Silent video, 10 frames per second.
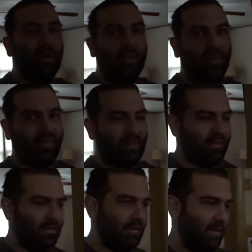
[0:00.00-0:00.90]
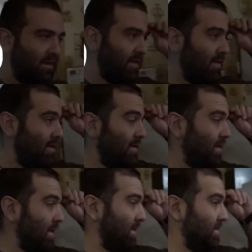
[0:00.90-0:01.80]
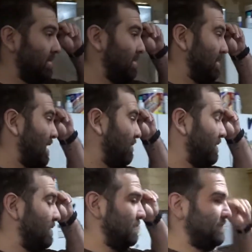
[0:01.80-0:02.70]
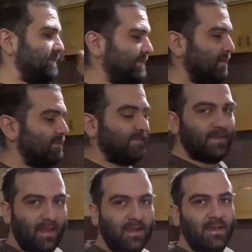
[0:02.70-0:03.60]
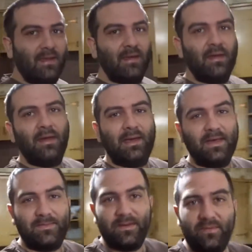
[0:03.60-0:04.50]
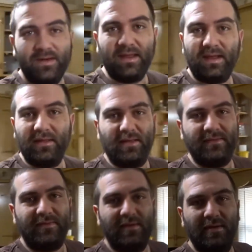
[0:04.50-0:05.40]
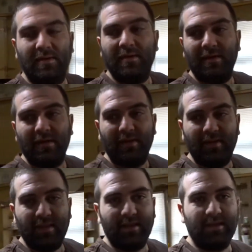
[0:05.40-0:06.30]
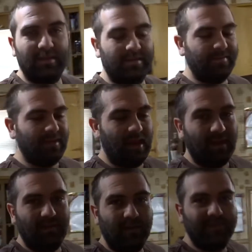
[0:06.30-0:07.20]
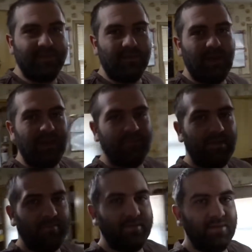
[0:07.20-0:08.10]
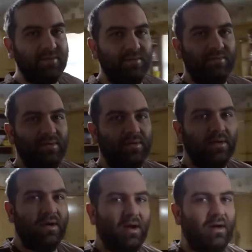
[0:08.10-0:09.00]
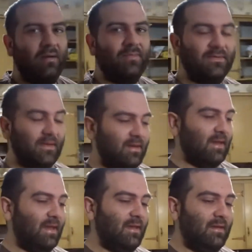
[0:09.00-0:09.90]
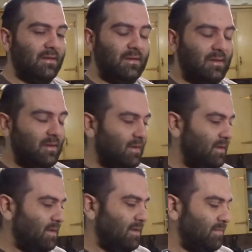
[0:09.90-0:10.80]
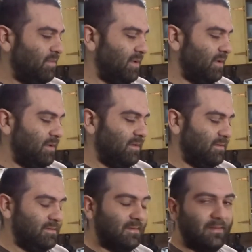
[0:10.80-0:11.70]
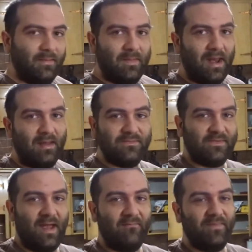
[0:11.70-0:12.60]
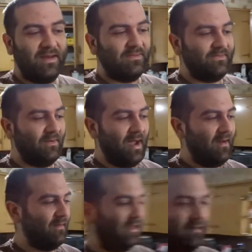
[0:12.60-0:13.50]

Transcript: month. Like I've been so sick. It's been ridiculous that I, I'm still not even up to 100% yet. But man, I just I've been so out of it